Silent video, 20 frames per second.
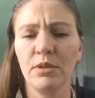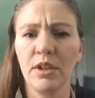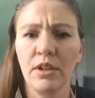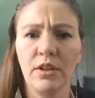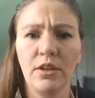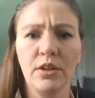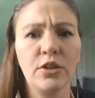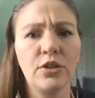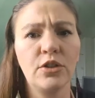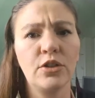and
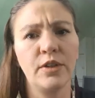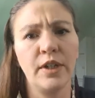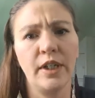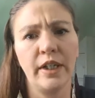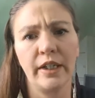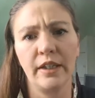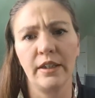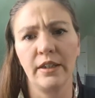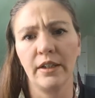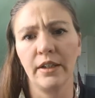the
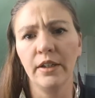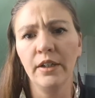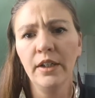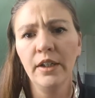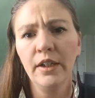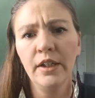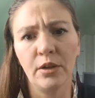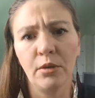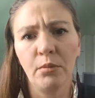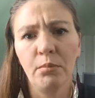nurturing and
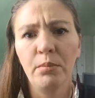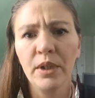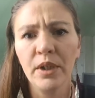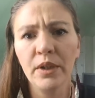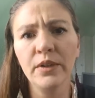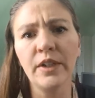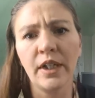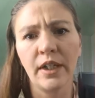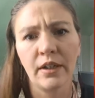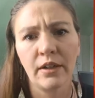the
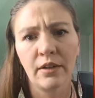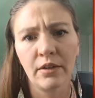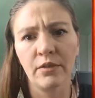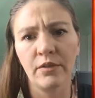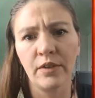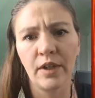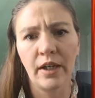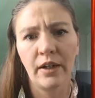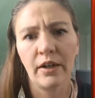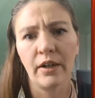building
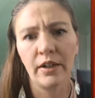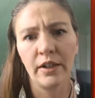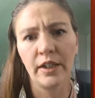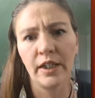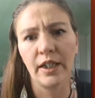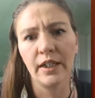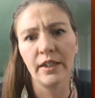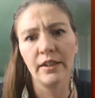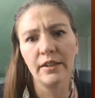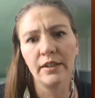of that
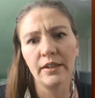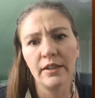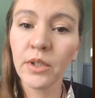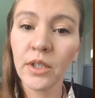audience.